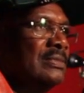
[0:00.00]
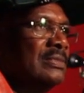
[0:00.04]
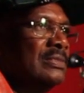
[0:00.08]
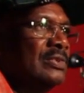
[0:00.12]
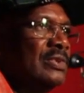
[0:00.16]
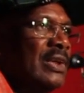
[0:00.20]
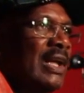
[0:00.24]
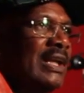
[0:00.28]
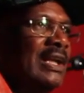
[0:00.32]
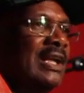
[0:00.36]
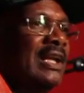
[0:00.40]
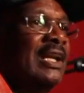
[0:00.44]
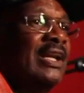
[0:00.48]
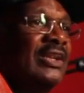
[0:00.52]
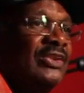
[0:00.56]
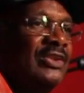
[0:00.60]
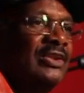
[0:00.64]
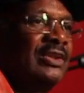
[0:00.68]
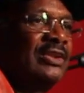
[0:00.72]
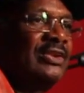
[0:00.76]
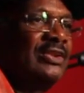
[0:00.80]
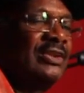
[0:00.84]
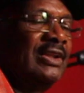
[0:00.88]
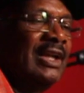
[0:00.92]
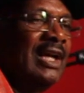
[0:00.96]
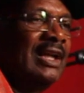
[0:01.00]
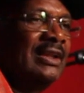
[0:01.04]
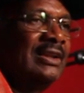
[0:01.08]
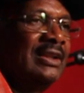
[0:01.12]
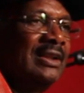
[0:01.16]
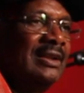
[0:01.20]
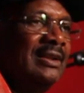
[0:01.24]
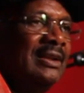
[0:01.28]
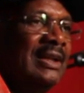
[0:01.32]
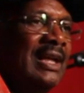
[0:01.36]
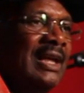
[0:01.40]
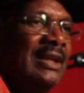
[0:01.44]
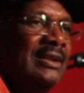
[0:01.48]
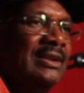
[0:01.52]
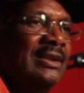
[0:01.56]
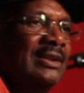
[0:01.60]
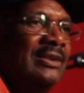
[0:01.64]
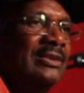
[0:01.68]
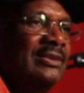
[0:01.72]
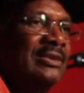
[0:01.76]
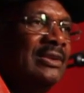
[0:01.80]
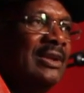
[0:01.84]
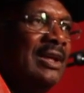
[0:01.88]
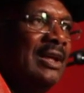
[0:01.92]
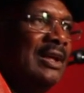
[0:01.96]
Radio Leicester started in
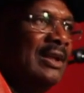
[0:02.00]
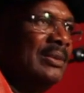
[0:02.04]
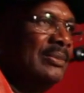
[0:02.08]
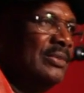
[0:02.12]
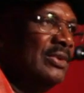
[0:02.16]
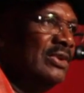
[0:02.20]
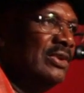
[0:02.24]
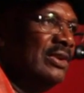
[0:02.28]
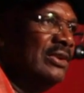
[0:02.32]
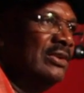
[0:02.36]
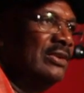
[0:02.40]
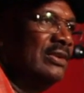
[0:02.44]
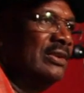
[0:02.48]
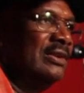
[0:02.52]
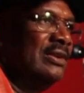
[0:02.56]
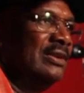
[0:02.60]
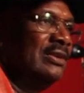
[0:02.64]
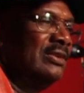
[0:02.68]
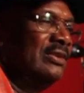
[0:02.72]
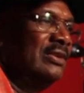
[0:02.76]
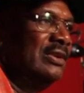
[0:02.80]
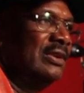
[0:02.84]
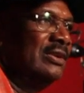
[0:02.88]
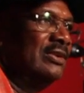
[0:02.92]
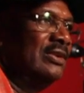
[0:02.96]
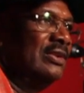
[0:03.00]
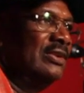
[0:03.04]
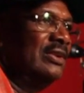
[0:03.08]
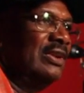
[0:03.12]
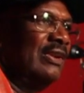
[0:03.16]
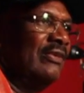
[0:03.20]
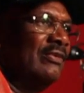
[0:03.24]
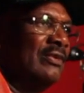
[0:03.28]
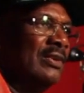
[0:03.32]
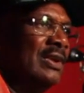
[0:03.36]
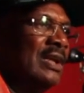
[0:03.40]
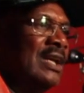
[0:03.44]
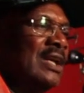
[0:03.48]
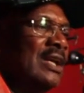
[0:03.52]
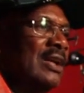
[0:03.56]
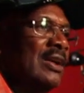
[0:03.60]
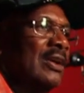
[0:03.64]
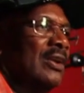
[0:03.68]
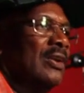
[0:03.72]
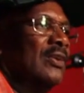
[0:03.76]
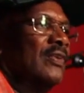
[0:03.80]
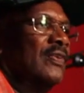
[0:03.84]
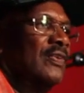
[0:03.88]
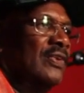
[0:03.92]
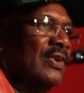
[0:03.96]
1967,
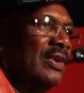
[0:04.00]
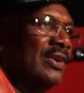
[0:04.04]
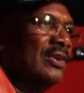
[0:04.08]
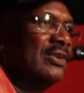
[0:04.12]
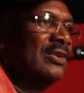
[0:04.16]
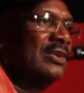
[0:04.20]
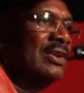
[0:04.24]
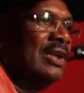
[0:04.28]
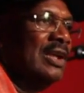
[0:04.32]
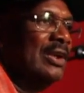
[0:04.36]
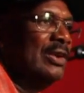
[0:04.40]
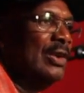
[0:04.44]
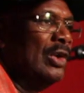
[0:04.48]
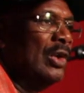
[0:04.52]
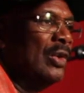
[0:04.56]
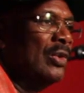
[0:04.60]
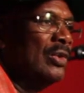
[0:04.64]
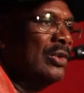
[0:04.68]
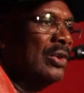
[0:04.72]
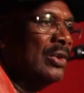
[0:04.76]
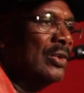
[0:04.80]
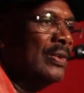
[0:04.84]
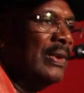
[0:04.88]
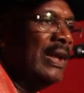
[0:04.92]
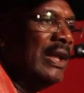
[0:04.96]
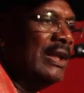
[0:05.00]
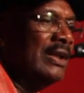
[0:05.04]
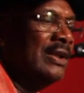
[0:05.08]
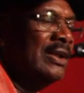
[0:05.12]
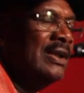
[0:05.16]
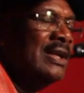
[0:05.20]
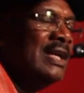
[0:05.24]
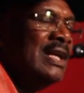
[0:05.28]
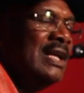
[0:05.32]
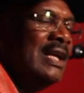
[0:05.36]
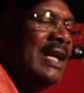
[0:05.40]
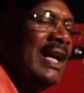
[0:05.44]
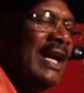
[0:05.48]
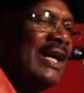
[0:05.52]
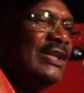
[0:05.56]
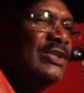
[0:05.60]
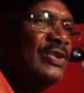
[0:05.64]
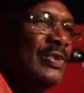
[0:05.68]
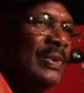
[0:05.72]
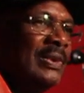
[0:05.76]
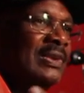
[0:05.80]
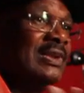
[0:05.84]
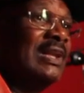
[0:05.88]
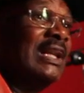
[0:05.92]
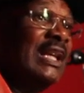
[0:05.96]
her first local radio, and
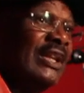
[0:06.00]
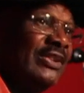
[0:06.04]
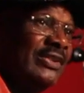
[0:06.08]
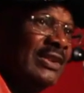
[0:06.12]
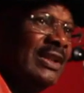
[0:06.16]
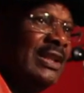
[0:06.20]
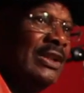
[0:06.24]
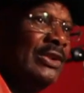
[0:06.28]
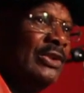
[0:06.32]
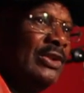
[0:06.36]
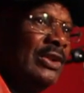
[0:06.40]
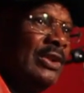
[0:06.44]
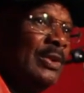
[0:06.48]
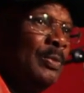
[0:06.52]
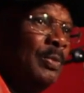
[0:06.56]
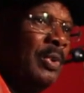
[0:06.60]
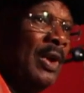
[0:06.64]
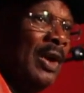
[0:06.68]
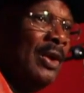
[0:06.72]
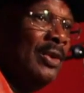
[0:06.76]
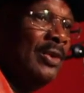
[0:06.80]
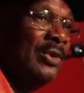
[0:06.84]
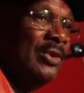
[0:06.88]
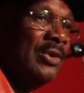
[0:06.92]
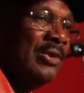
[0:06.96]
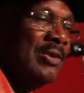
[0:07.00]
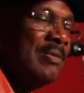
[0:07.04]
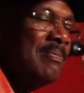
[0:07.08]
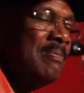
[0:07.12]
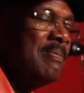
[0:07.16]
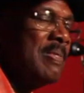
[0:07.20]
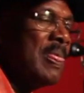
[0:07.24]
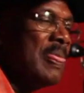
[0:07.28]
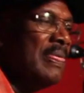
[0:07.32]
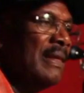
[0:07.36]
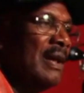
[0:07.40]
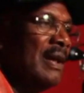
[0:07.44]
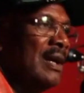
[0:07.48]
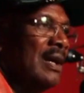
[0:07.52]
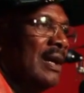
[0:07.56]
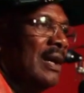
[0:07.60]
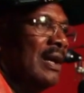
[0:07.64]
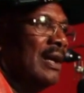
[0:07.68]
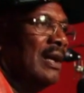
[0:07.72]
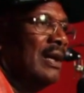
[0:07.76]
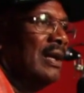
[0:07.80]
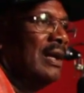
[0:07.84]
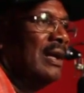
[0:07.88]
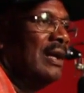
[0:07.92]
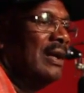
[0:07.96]
she was listening to the program
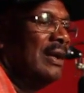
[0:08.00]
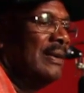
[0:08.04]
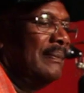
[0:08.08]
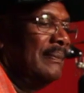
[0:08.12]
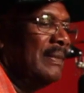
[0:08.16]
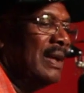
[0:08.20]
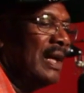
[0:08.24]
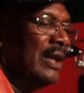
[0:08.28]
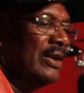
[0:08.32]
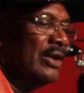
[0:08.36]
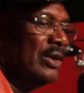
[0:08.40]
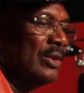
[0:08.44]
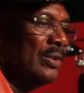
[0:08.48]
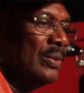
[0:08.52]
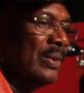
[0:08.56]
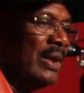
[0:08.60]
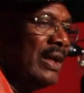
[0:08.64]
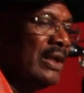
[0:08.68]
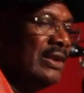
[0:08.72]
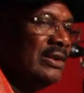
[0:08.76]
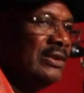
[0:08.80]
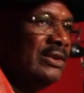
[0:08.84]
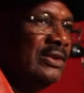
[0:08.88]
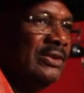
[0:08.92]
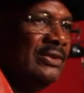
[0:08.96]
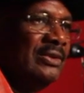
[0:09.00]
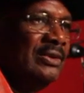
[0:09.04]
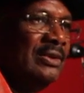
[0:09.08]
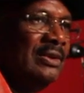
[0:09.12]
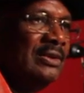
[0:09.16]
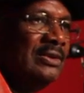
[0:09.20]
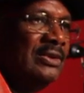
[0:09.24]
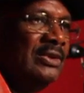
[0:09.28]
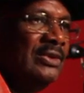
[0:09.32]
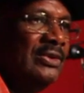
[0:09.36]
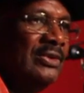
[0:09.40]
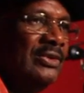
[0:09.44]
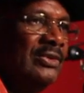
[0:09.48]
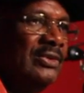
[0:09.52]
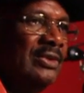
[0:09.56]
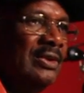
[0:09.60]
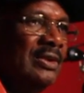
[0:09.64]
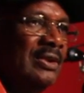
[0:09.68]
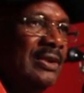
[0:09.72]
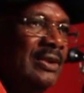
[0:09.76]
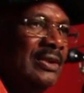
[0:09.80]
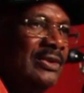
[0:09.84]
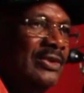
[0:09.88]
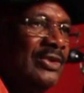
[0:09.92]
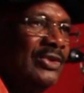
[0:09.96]
on her way to
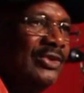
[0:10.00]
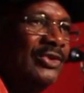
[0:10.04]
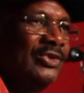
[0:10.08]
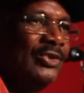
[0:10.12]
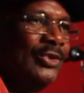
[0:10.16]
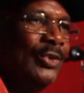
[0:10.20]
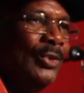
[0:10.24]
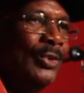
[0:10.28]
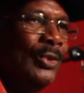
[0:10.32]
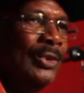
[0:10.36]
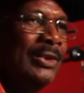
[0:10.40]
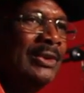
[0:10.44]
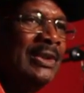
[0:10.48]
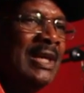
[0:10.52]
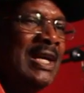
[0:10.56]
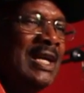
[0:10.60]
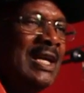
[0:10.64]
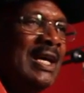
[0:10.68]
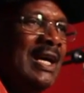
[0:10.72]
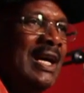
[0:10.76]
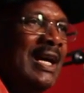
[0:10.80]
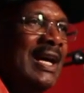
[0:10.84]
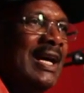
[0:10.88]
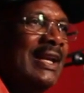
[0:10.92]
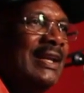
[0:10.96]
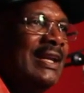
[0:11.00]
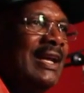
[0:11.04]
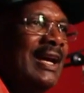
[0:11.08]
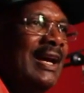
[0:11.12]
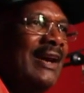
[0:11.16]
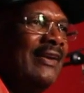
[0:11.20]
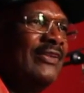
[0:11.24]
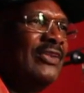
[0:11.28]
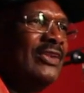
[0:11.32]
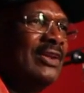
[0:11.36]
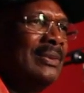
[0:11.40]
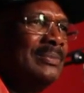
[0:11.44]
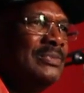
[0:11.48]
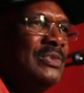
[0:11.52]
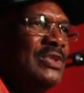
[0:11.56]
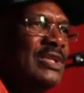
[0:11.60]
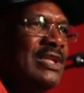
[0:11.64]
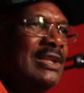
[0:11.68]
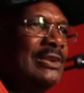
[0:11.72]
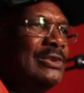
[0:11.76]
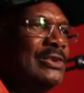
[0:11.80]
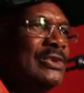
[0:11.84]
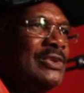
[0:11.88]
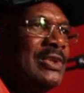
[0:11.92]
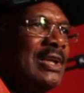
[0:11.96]
school, and they have some
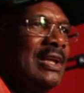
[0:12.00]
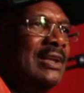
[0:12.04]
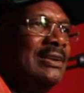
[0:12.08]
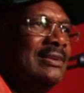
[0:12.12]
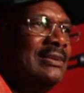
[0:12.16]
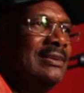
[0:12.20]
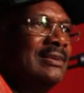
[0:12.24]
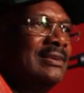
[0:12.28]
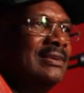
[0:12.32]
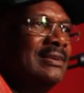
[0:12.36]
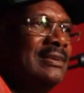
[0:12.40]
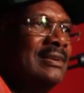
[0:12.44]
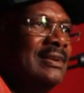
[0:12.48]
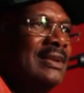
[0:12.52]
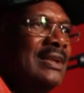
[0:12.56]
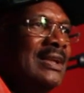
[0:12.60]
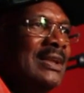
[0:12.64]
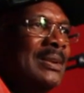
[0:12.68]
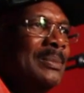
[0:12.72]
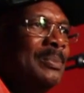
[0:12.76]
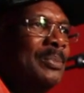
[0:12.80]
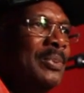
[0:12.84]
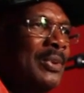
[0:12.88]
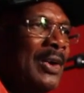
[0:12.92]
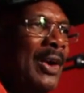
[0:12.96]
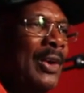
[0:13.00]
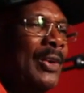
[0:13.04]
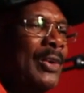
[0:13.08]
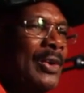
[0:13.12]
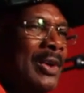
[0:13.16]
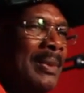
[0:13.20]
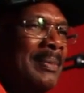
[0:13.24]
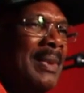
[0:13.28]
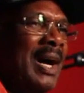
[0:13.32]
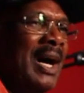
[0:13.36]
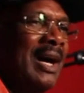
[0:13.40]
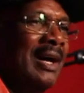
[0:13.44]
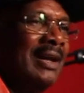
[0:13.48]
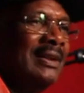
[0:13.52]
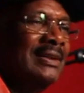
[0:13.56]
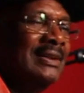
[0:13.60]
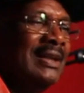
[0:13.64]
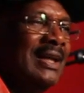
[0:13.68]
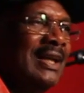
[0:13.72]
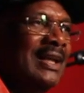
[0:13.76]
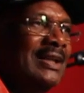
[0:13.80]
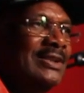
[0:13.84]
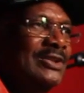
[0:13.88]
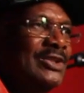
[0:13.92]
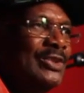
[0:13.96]
children program on,
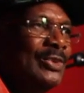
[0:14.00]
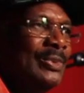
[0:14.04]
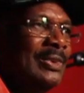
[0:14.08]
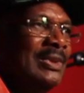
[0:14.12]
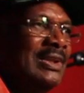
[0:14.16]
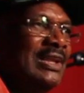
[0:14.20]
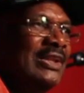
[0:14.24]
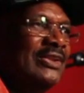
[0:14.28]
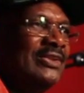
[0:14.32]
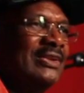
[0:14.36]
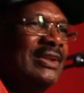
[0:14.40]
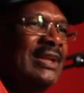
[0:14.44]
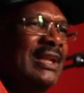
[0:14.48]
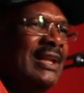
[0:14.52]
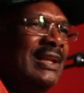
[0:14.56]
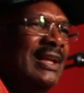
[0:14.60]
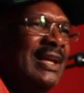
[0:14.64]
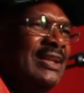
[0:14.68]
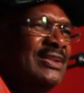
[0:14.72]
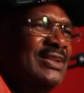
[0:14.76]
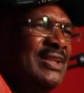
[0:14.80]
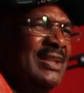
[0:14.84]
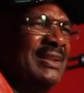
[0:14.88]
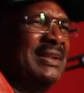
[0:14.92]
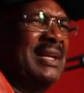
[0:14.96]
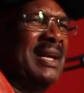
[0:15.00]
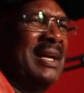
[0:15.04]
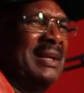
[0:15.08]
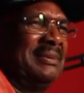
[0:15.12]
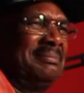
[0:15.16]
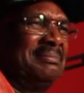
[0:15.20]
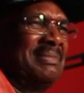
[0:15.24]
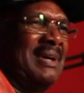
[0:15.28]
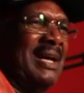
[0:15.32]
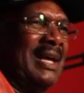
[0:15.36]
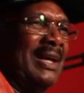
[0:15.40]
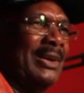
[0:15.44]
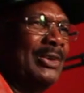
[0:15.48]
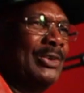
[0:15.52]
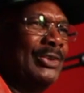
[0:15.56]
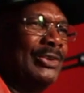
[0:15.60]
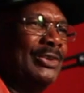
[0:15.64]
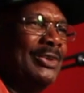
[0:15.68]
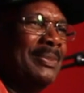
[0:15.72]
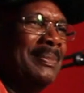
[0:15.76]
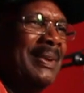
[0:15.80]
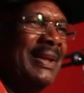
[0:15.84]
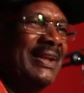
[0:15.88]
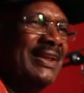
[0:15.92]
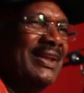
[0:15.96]
and she was listening, and she thought, I could
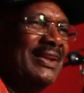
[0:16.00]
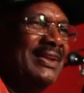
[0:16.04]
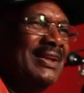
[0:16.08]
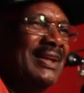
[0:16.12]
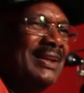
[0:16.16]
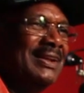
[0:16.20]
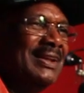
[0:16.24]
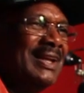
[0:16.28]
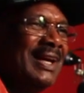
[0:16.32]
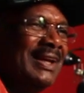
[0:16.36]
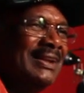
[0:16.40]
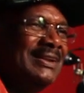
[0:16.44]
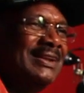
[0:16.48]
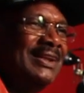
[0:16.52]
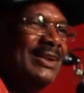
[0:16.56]
do better than that.